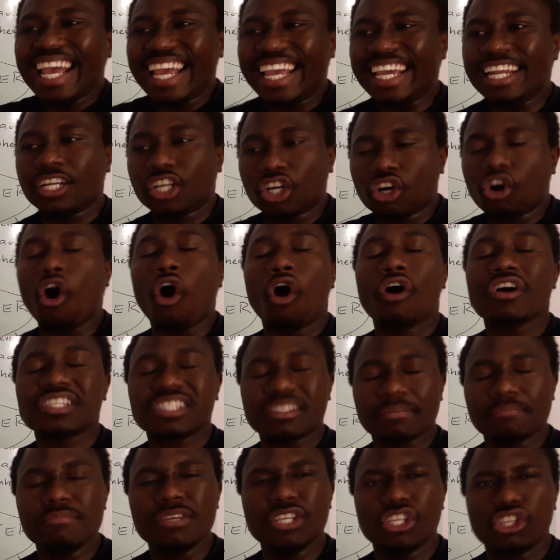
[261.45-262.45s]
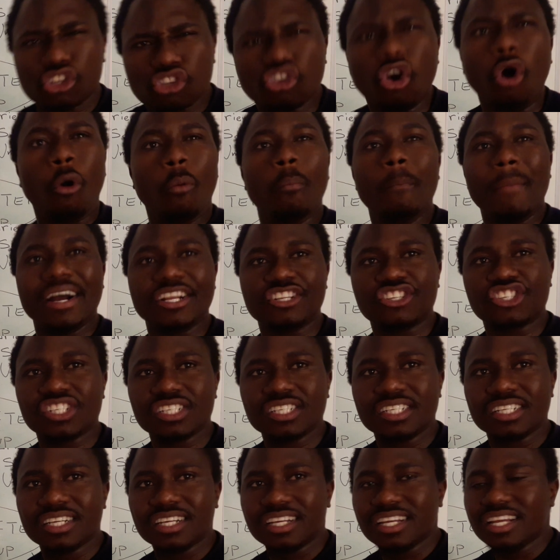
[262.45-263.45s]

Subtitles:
It cost me so much.